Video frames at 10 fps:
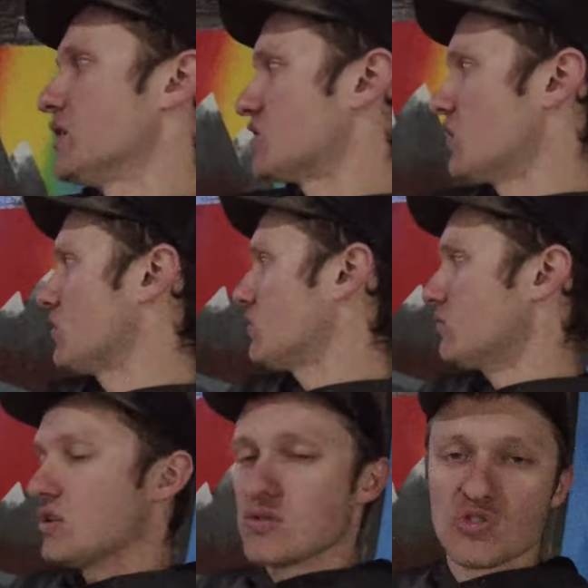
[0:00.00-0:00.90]

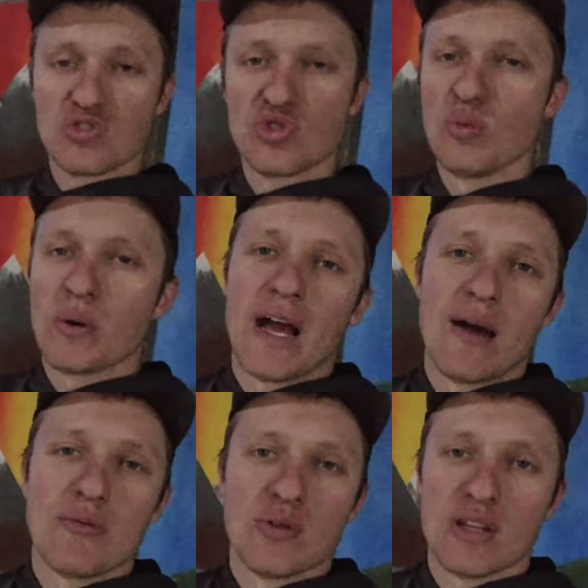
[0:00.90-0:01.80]
So, you know, super
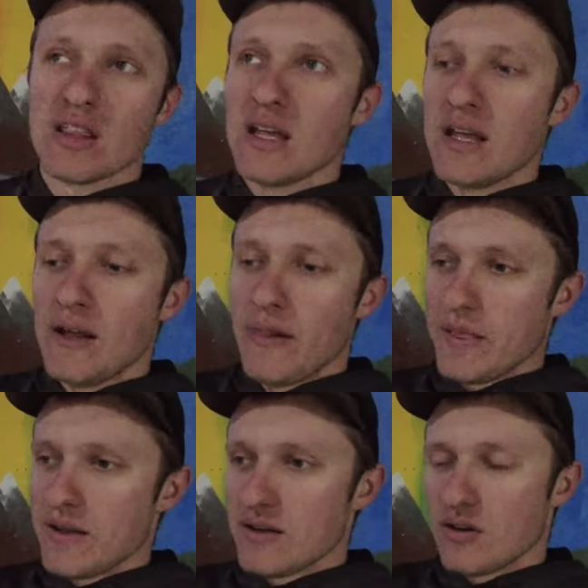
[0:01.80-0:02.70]
happy with,
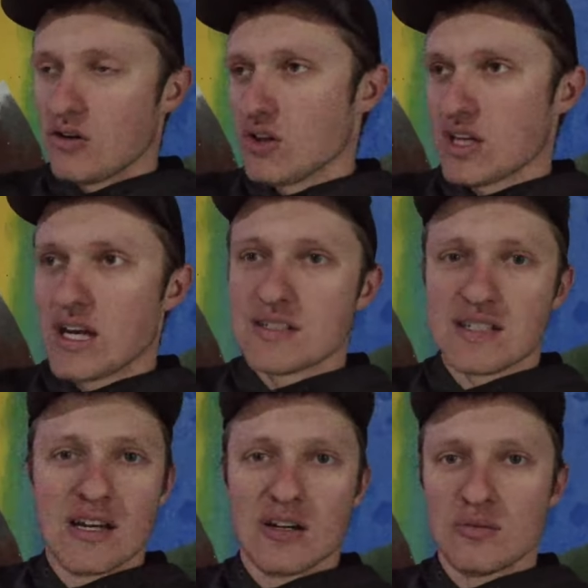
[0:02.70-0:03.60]
you know, all the
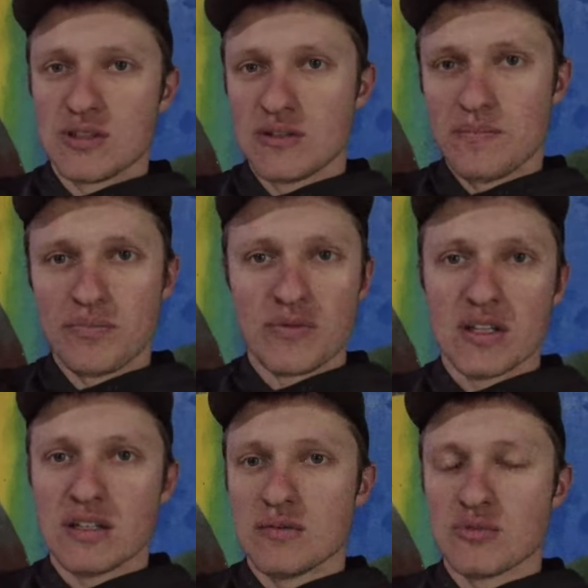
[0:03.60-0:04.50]
guys that helped
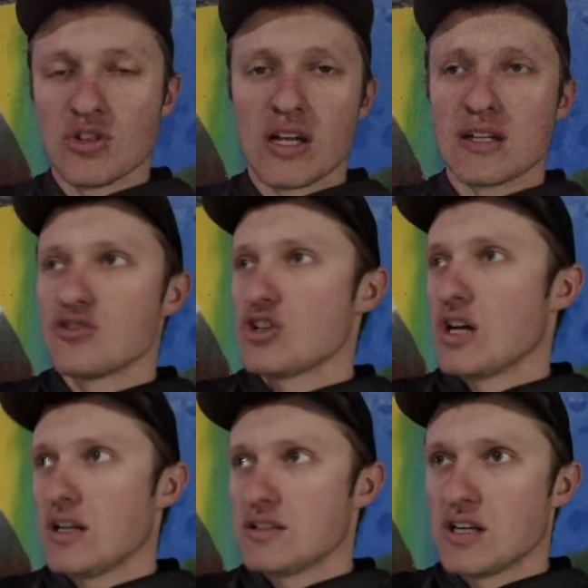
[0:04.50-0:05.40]
um, Craig and
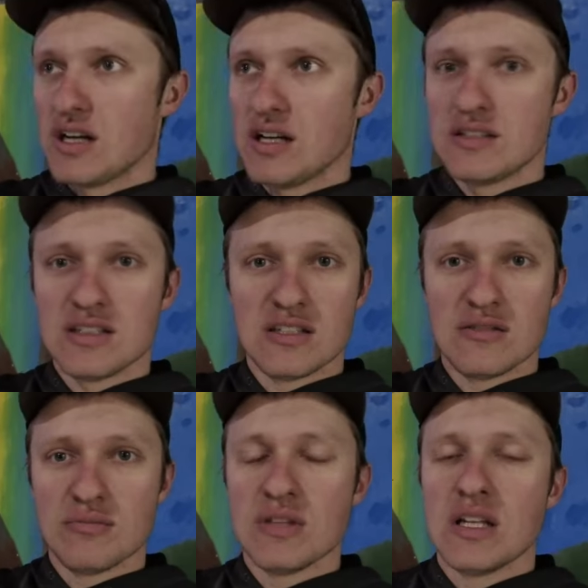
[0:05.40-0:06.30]
John, Todd,
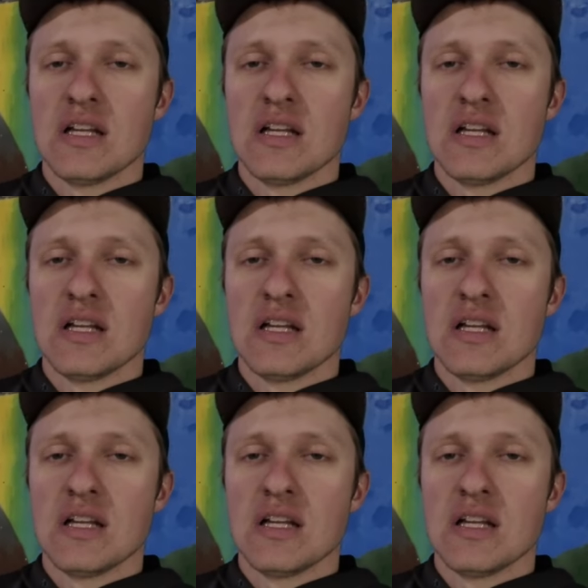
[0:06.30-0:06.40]
Tim,